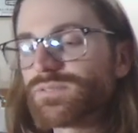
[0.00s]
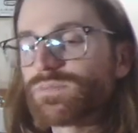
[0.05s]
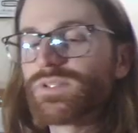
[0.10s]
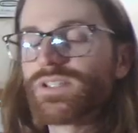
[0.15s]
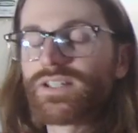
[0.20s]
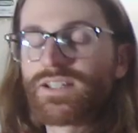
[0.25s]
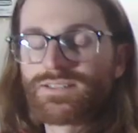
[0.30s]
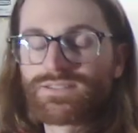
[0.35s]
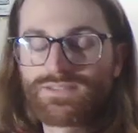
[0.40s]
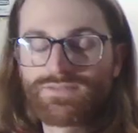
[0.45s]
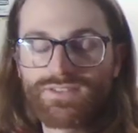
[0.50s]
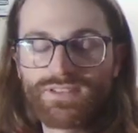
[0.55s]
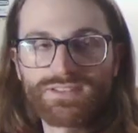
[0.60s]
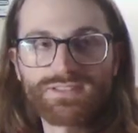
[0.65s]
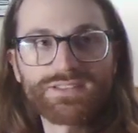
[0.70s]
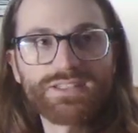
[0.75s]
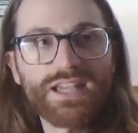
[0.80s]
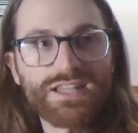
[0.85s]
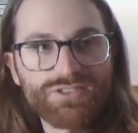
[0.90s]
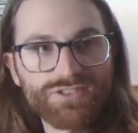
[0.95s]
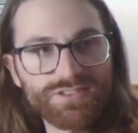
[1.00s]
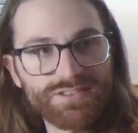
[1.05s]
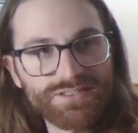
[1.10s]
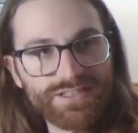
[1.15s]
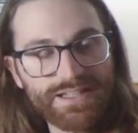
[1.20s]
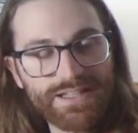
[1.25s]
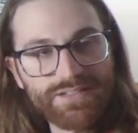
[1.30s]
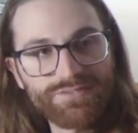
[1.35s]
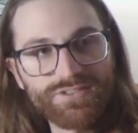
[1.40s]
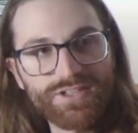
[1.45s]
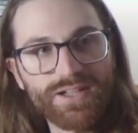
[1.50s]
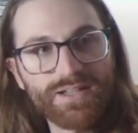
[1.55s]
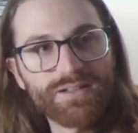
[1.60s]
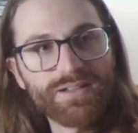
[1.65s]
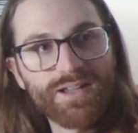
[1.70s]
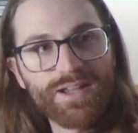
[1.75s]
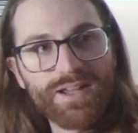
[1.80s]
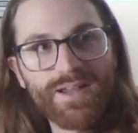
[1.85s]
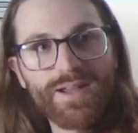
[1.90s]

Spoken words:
because of the sketches that I've done,